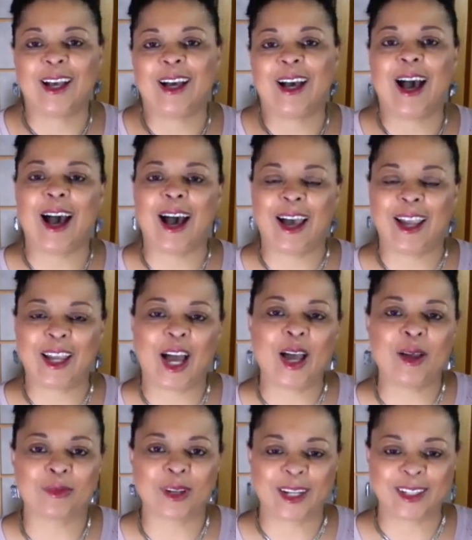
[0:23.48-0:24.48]
Hi,
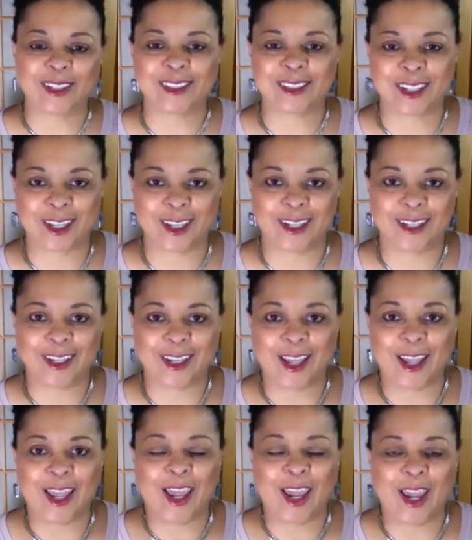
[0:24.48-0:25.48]
I'm Lady C,
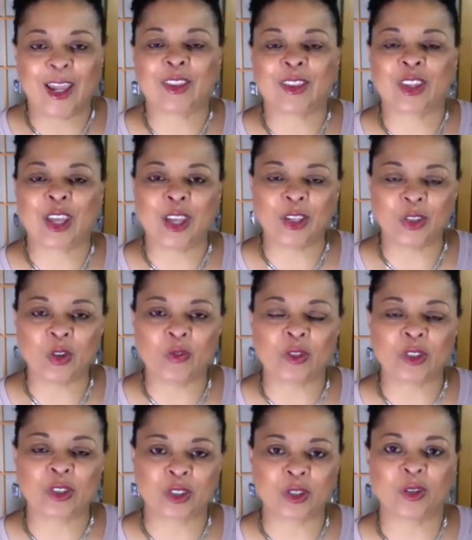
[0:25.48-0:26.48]
and thank you
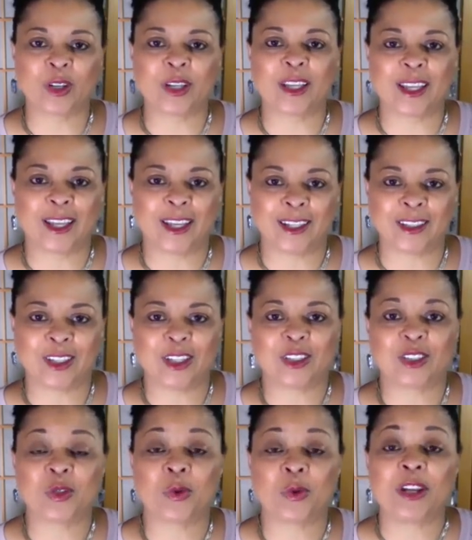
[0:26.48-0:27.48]
for tuning in
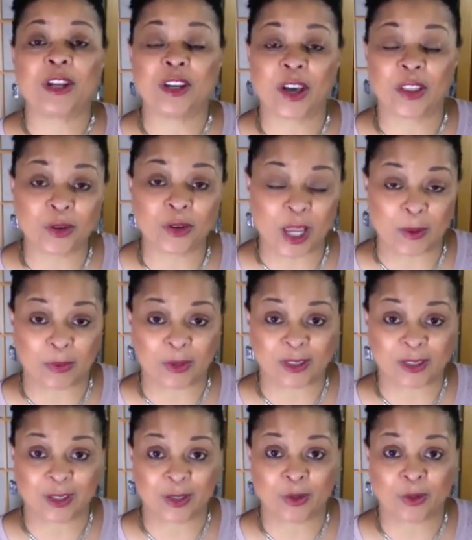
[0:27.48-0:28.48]
to another
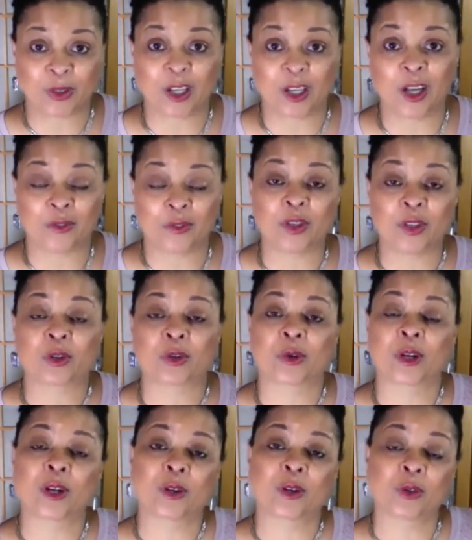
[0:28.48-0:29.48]
episode of The
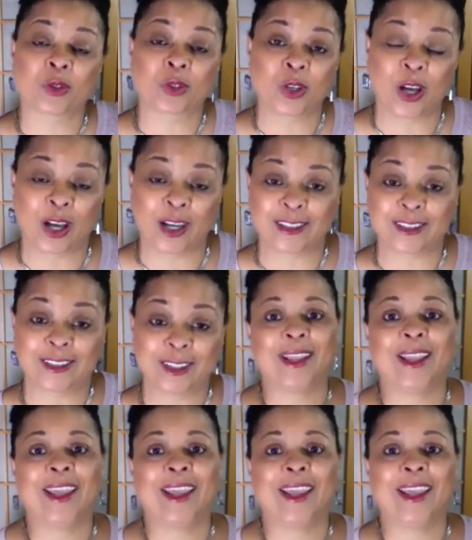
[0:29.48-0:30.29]
Critical Thought.